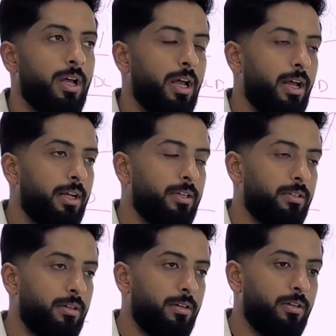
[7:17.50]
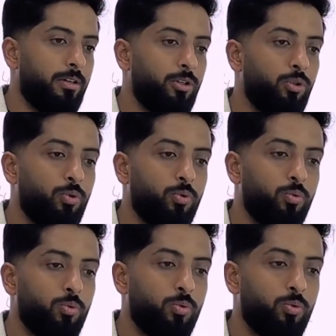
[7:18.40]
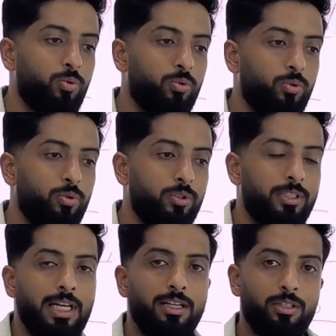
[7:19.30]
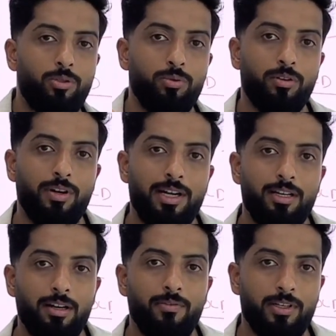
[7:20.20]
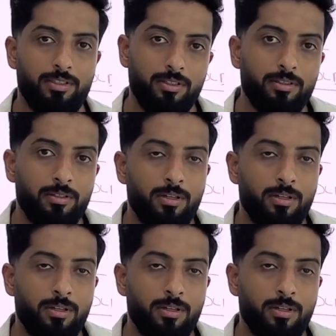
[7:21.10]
and you sell it to the right investor.